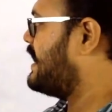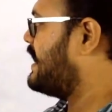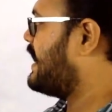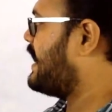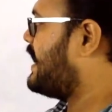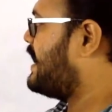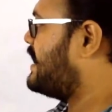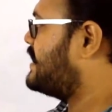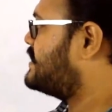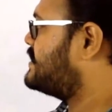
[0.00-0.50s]

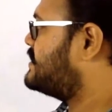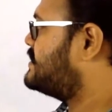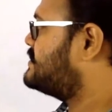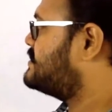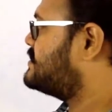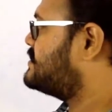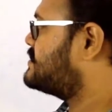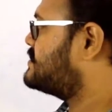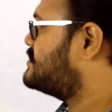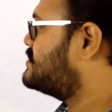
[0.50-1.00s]
And in
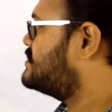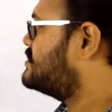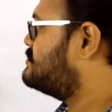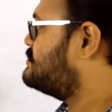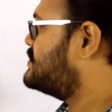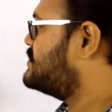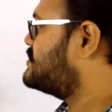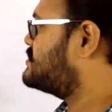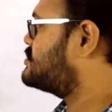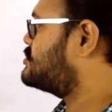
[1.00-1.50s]
the third
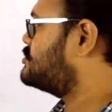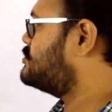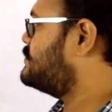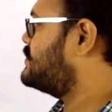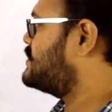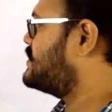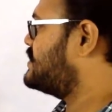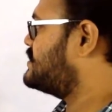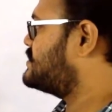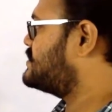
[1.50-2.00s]
mesh, you will
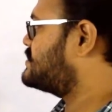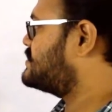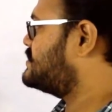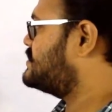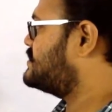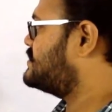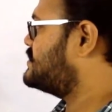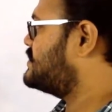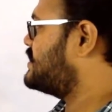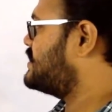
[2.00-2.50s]
be
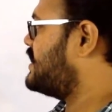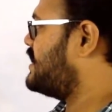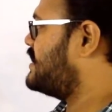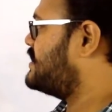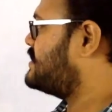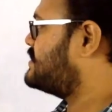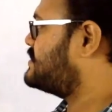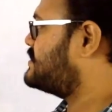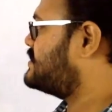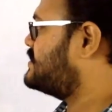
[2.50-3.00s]
considering
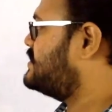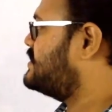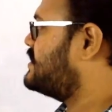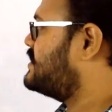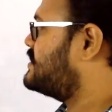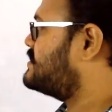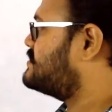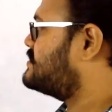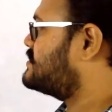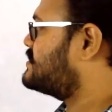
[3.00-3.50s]
I3
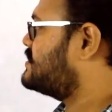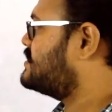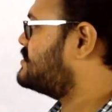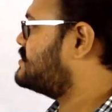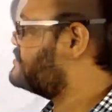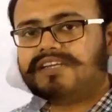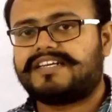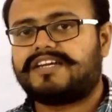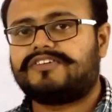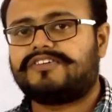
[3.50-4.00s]
as the
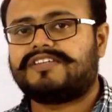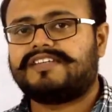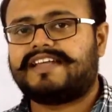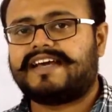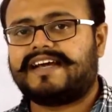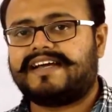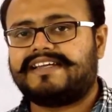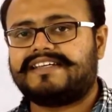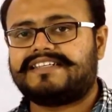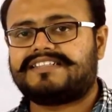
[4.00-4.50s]
current. Now, the
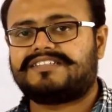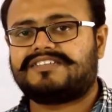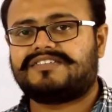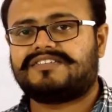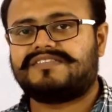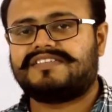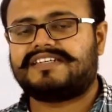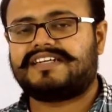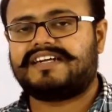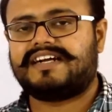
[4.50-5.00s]
direction
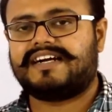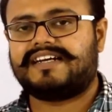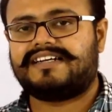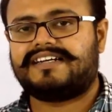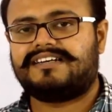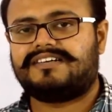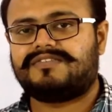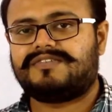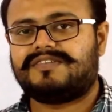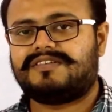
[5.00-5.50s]
of the
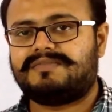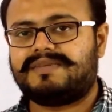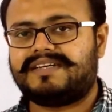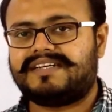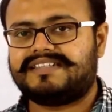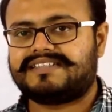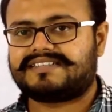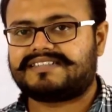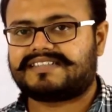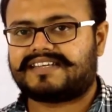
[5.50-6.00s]
current will be
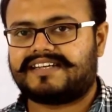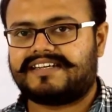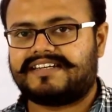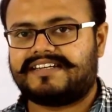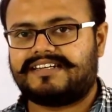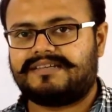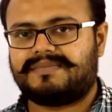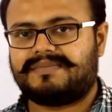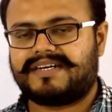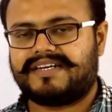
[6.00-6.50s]

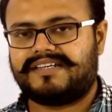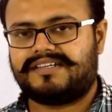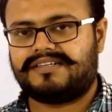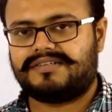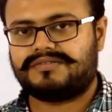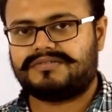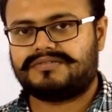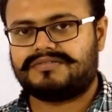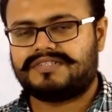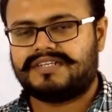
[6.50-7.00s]
decided by
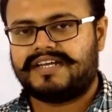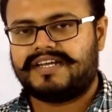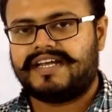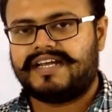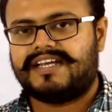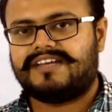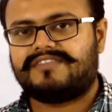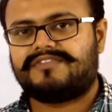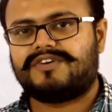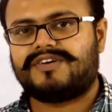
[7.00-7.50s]
you.
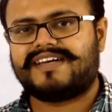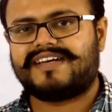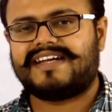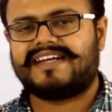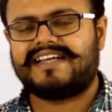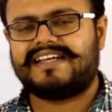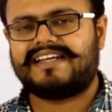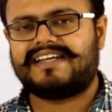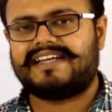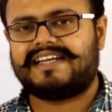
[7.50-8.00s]
If you are
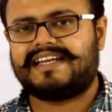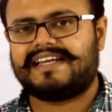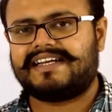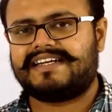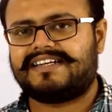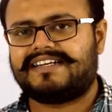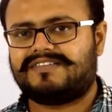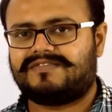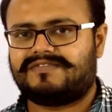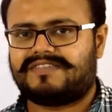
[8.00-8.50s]
getting a
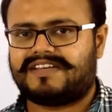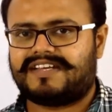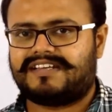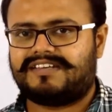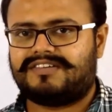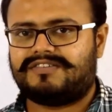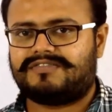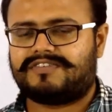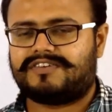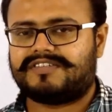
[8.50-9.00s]
negative
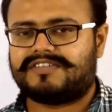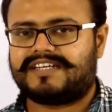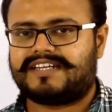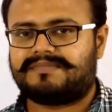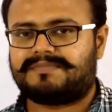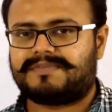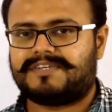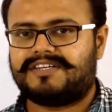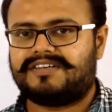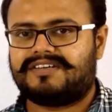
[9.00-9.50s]
value for
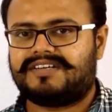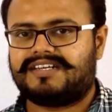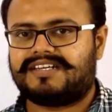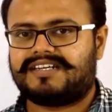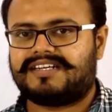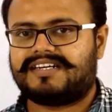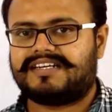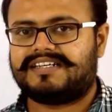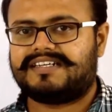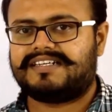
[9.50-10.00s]
that particular
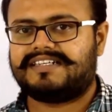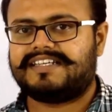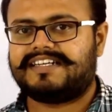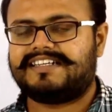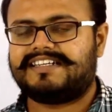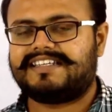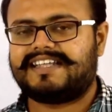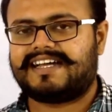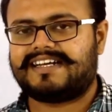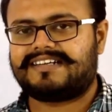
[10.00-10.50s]
current,
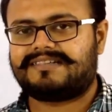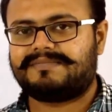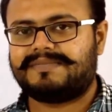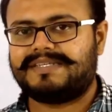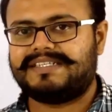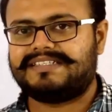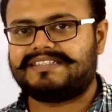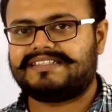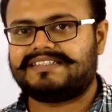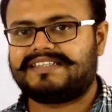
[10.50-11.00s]
then that
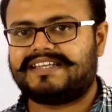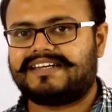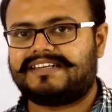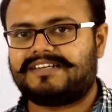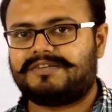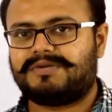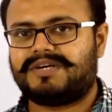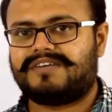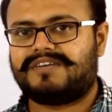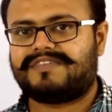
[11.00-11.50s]
means that
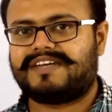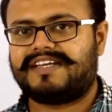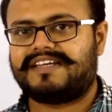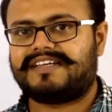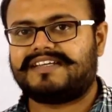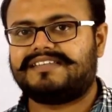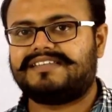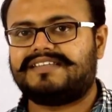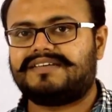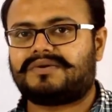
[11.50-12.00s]
you have
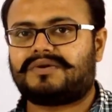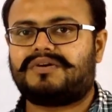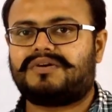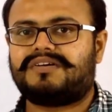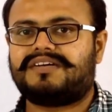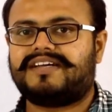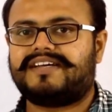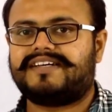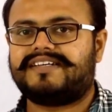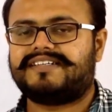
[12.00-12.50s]
taken the
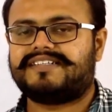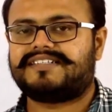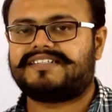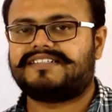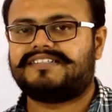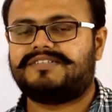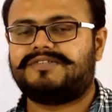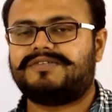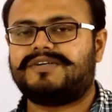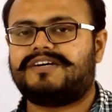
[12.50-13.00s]
wrong
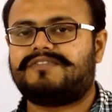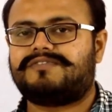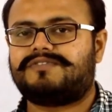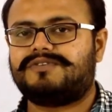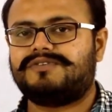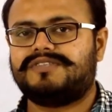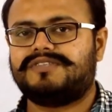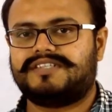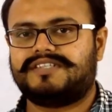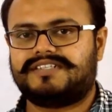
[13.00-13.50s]
direction. You have
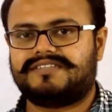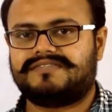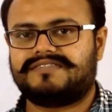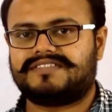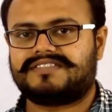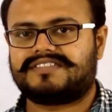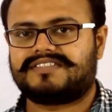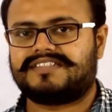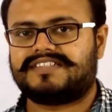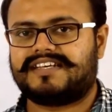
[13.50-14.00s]
to
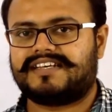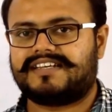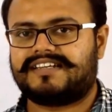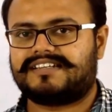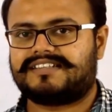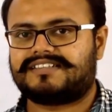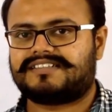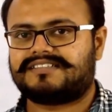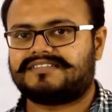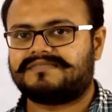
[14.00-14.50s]
reverse the
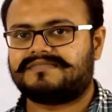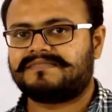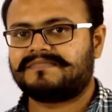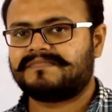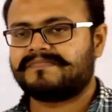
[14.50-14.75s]
direction.